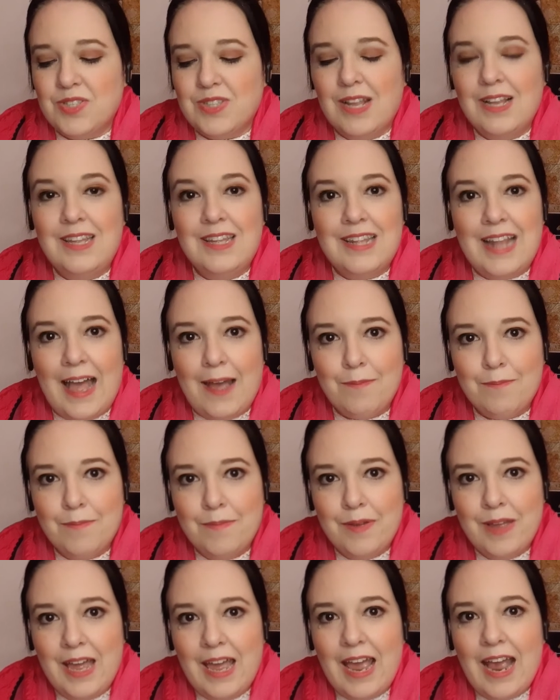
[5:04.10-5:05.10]
the
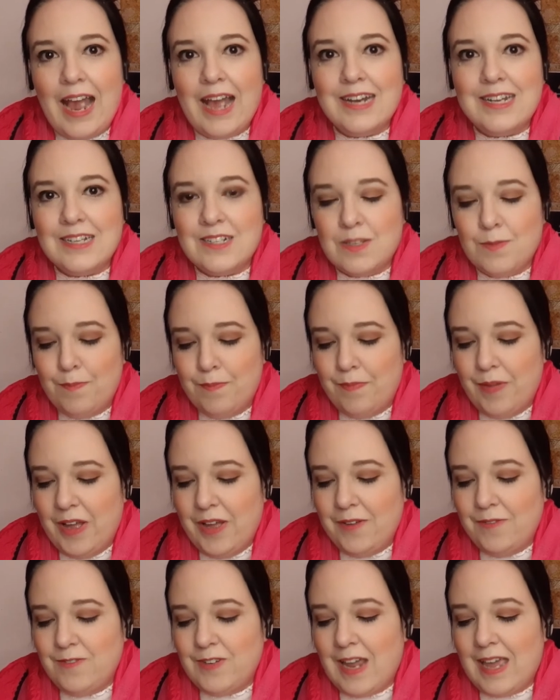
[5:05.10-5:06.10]
lamp and its
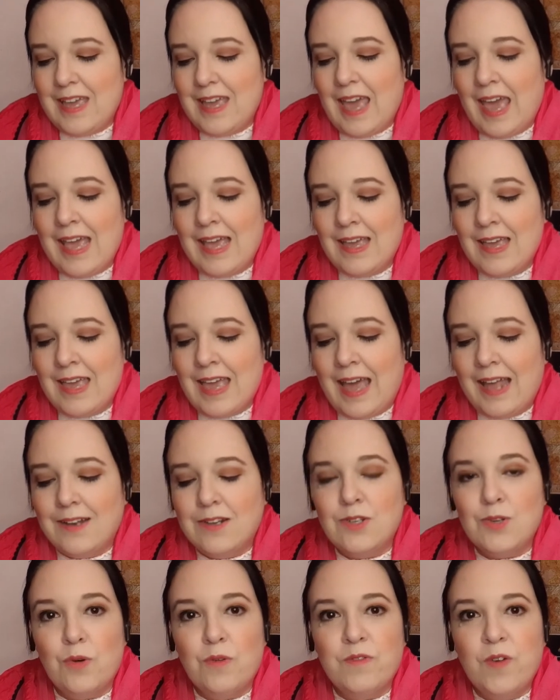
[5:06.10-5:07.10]
birthday cake
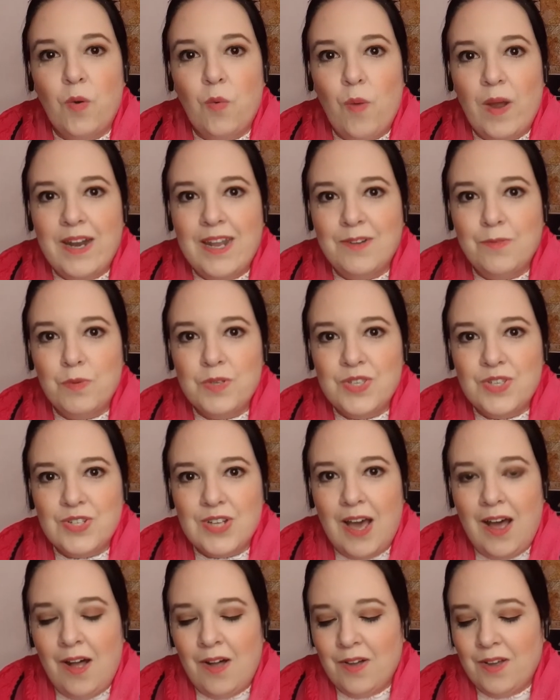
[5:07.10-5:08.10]
candle for when it was
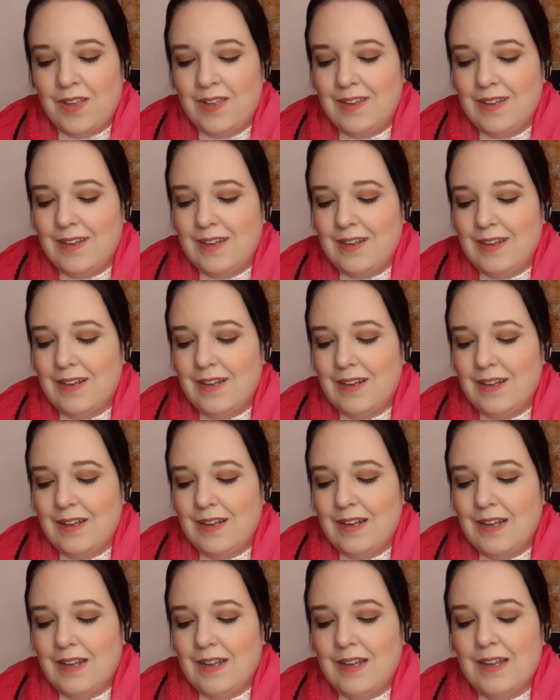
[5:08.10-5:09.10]
dark.
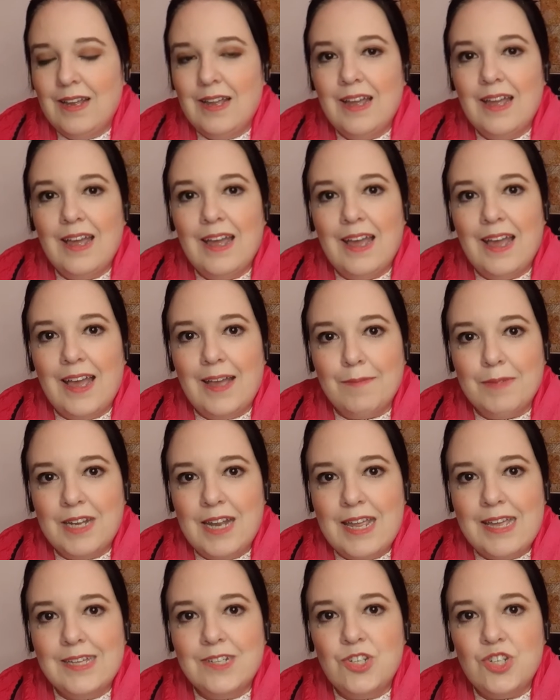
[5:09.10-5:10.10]

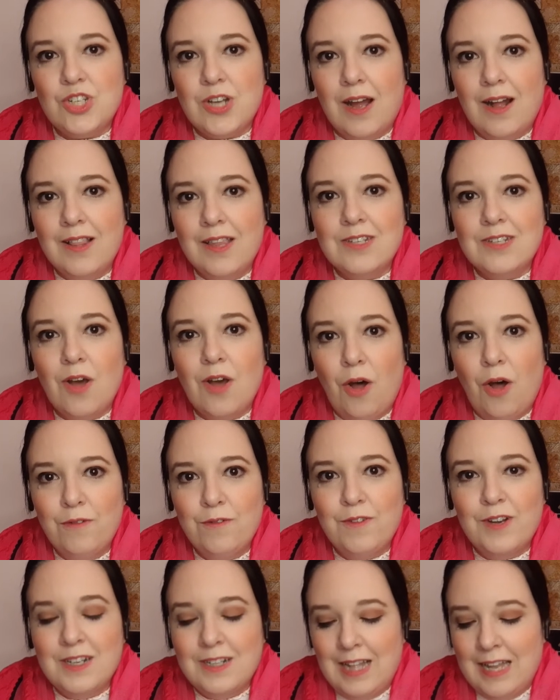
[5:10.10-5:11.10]
Emily and Charlotte
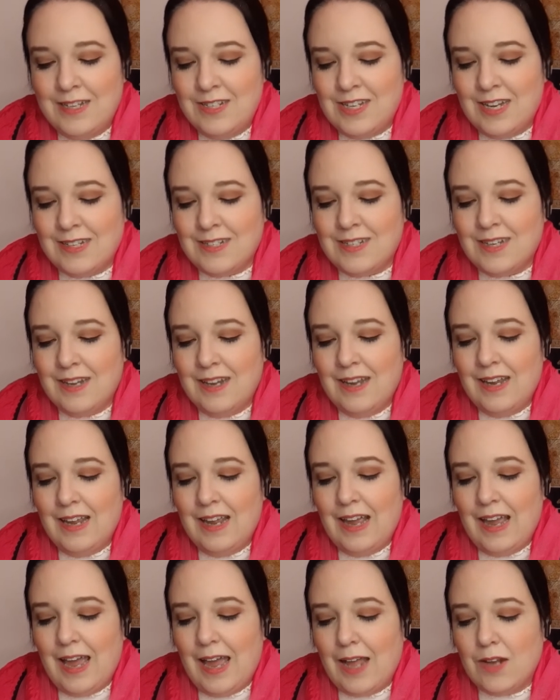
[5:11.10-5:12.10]
often littered,
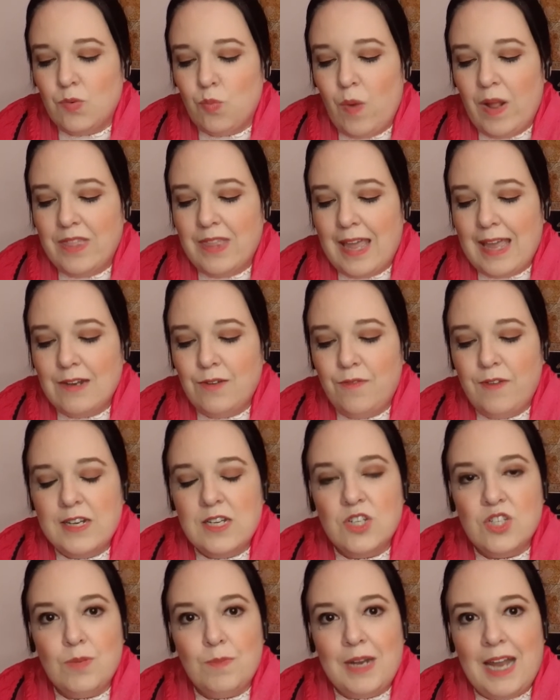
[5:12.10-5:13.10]
and when they had
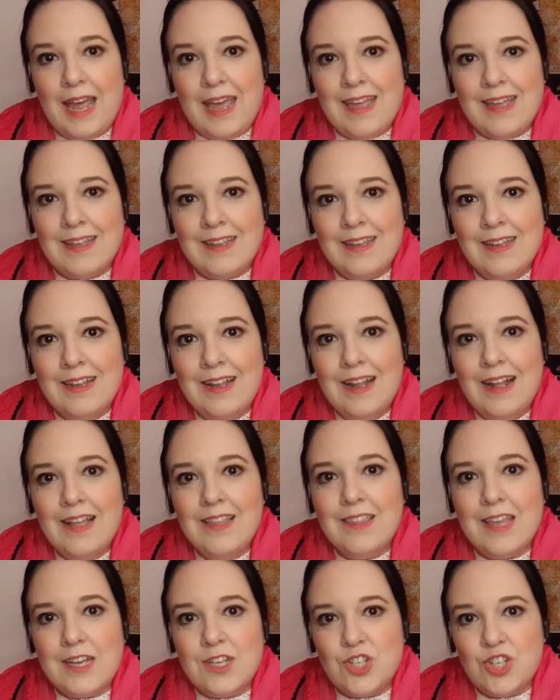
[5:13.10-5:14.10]
finished playing,
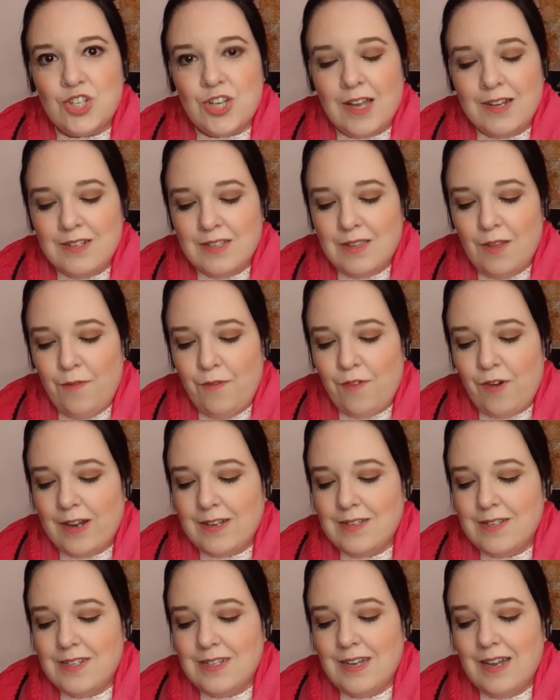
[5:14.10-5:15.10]
they shut the
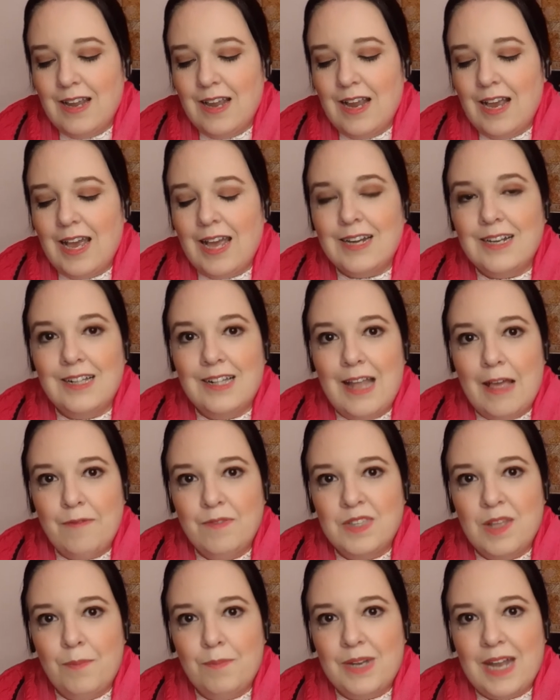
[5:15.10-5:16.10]
front and
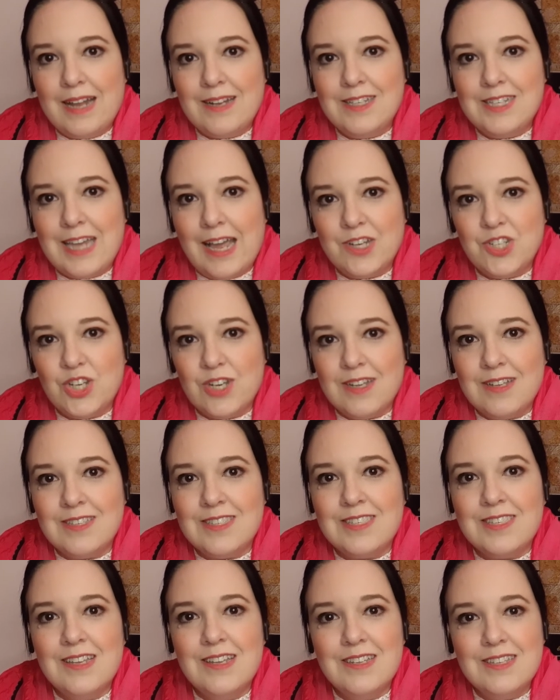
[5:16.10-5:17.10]
left the
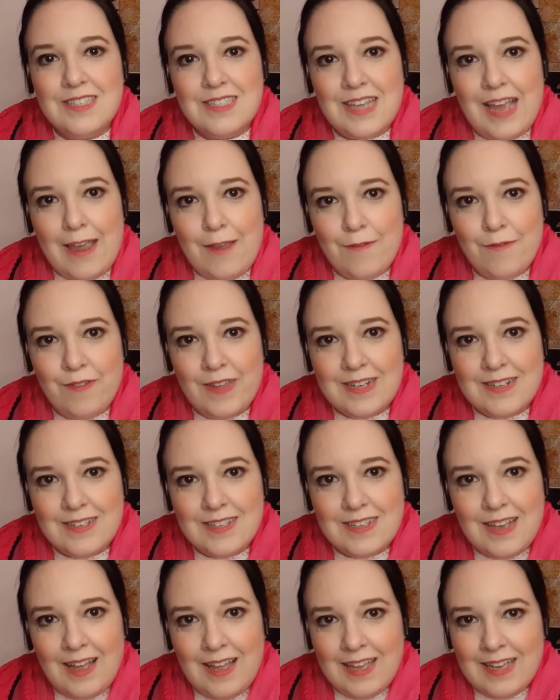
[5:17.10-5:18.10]
Plantagenets safe
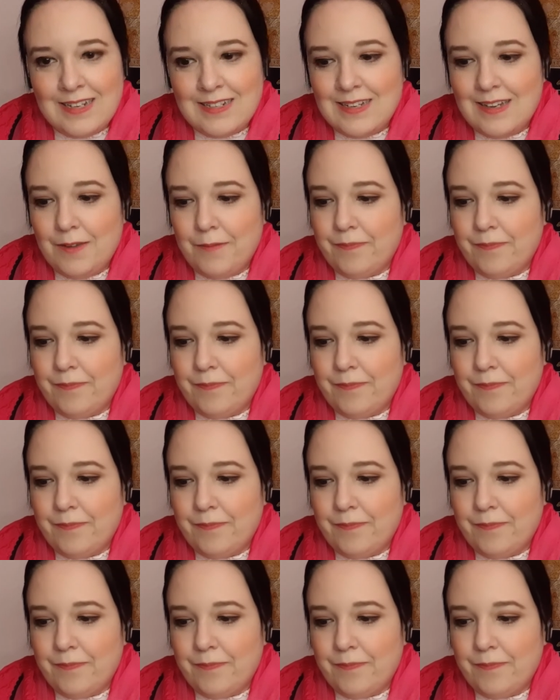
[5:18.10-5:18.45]
inside.